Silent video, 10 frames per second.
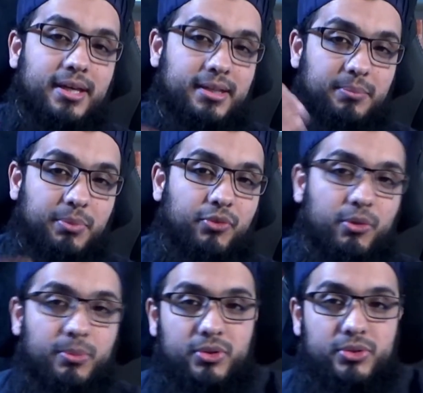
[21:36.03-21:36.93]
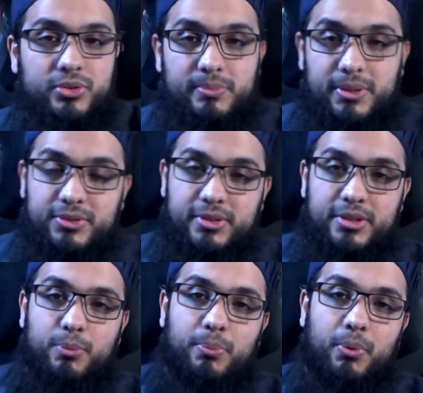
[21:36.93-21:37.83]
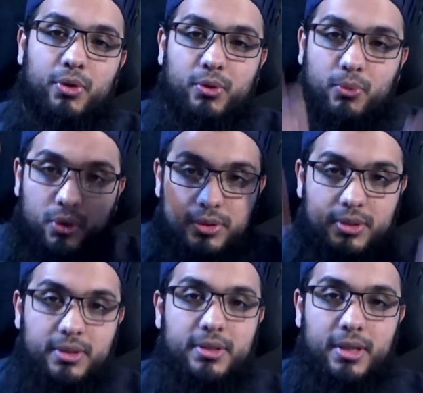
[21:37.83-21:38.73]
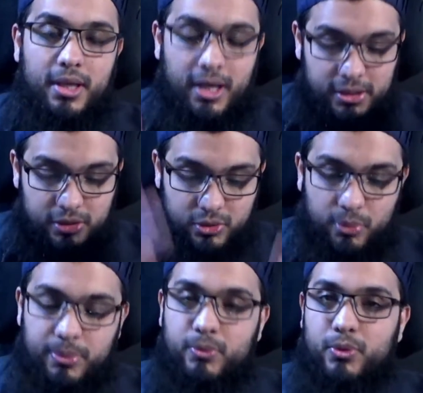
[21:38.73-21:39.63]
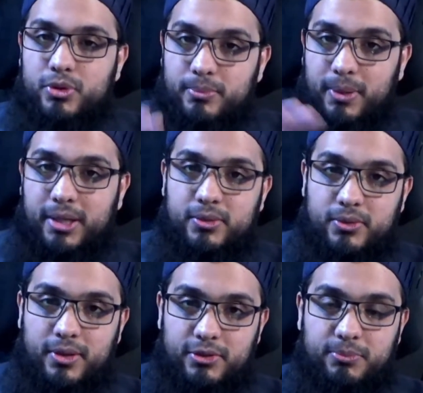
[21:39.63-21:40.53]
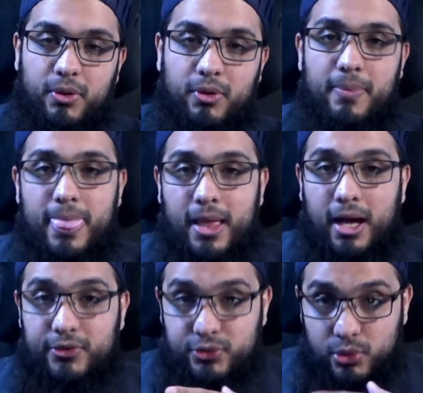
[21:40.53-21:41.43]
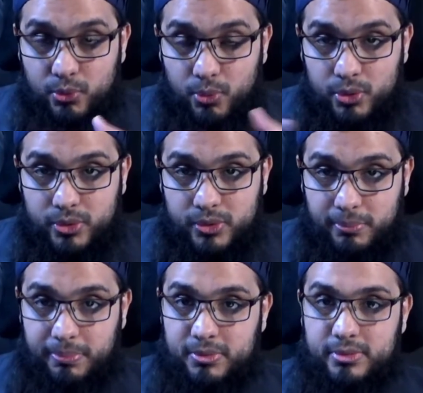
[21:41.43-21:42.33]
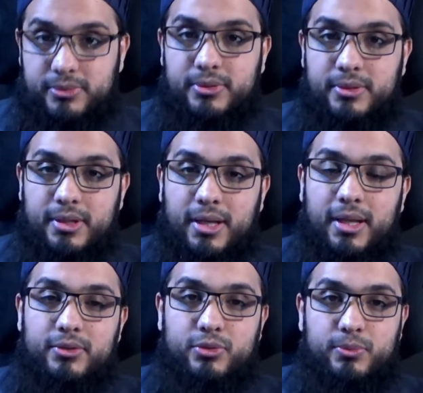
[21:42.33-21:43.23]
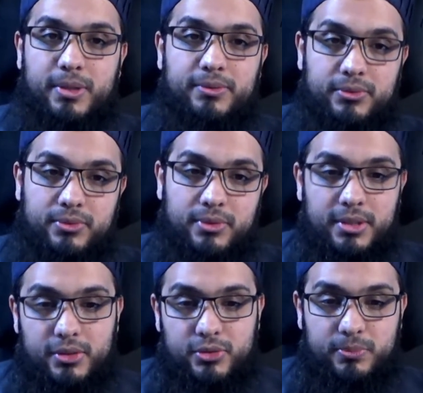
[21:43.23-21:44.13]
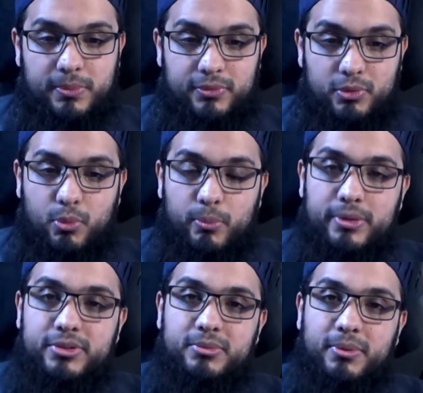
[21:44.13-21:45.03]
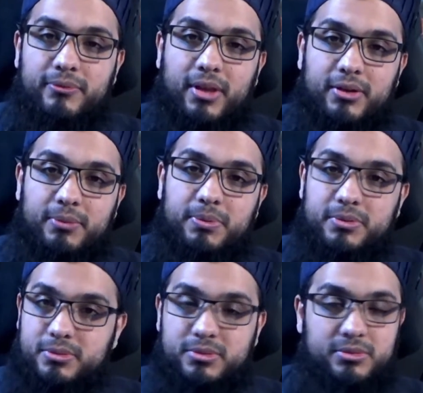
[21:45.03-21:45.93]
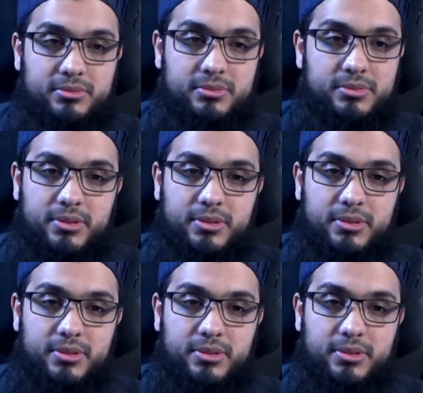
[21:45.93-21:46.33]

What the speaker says: and perform a ghusl. Basically, you're pouring water and you're dropping water back into that spot. As you know, water ripples, right? And sometimes the momentum of that ripple just